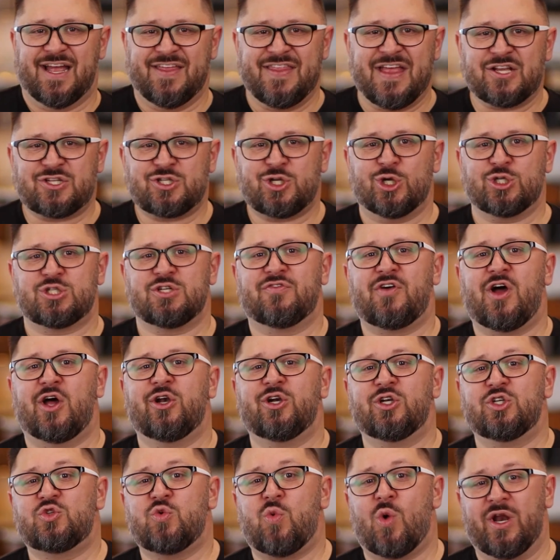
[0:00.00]
and that church of
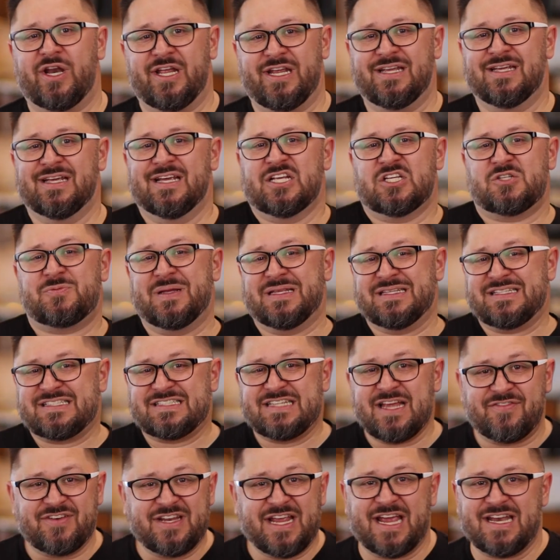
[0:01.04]
120 spent
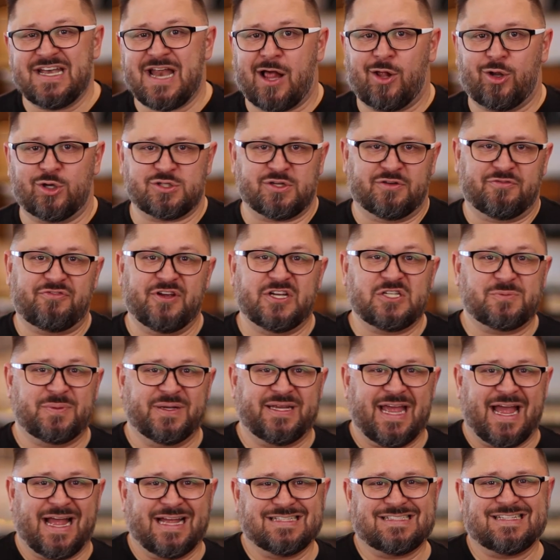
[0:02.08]
$78 on
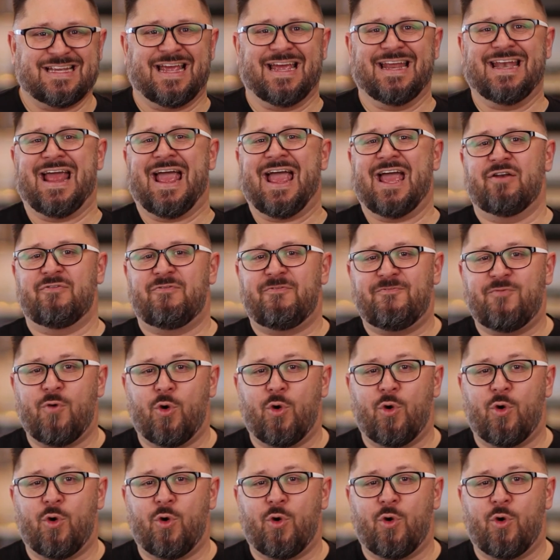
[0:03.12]
Facebook ads and had